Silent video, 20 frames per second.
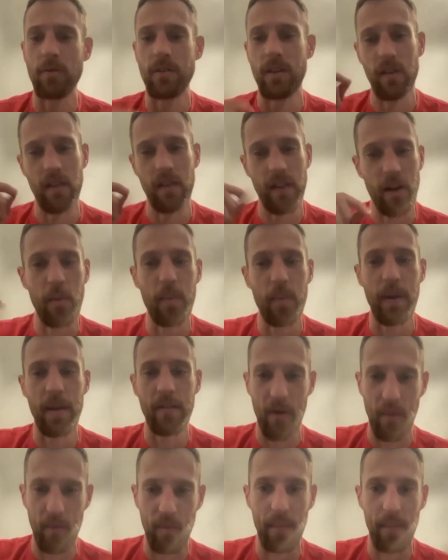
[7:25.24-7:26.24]
was a little bit of
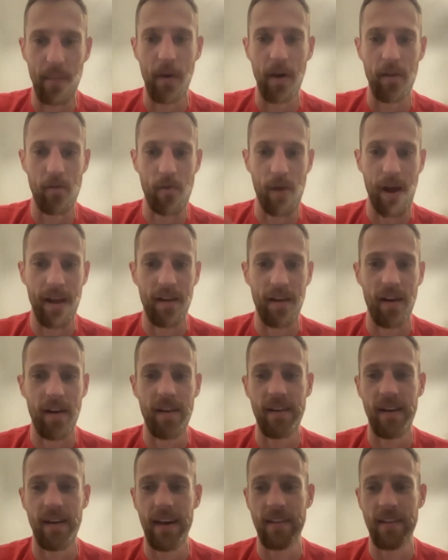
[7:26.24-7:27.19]
a blip on the radar.